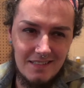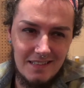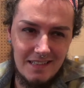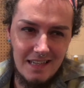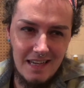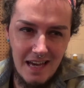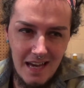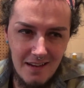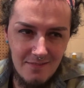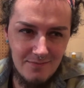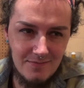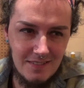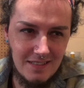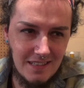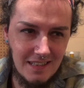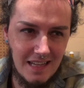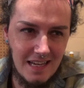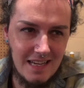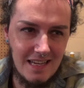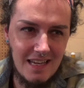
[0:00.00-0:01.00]

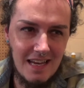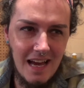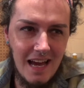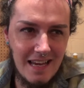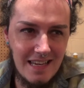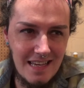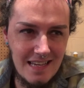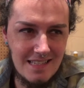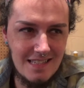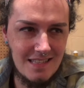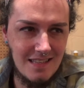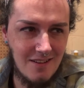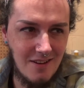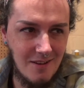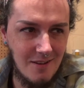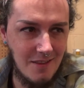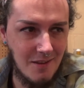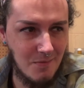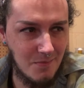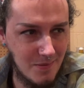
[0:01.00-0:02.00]
kept, like, I guess
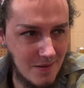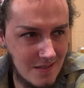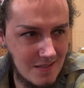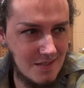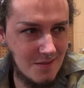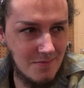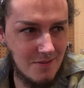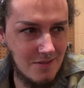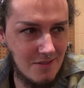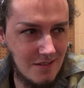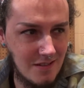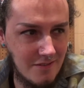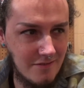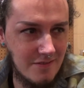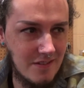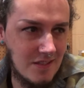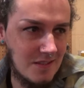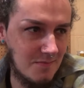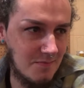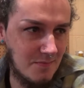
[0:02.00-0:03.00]
the principle of
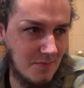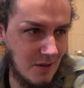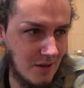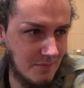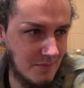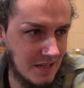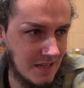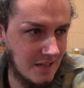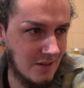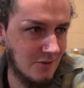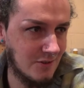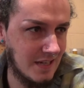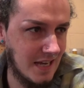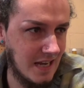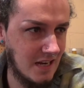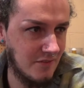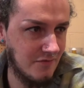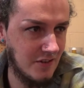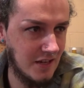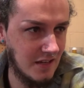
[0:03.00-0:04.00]
it being
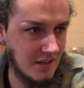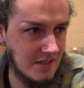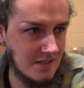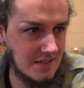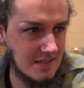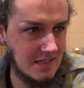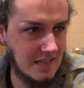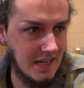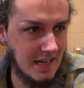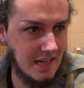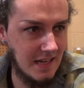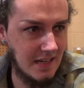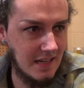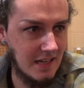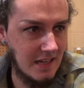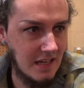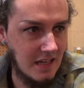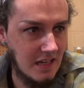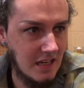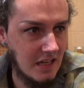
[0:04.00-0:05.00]
okay to fail is that
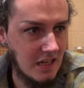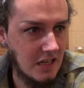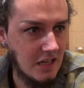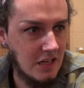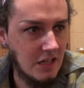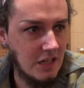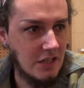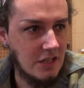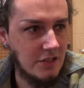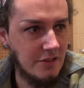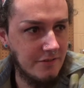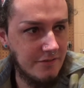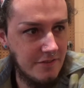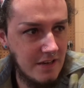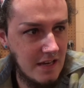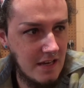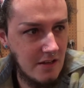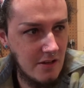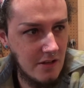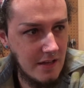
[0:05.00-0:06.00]
you
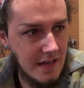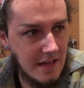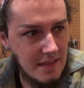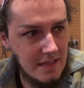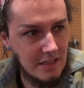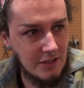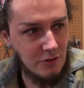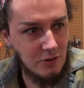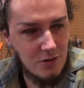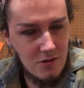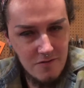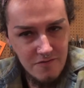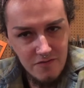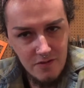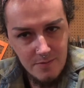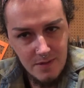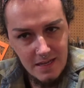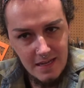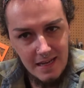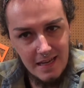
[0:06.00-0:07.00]
fail and then you learn
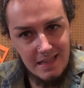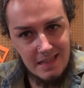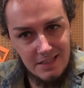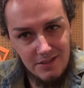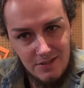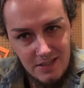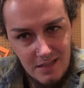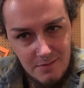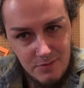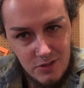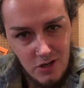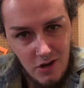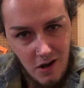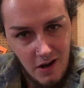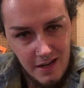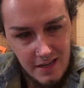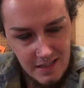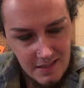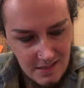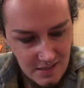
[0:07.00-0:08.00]
from it and you keep
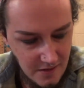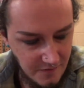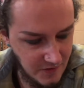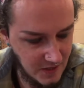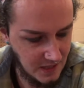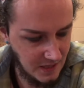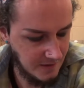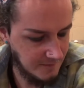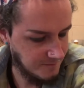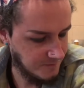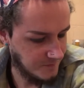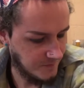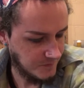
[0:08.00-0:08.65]
trying and stuff like that.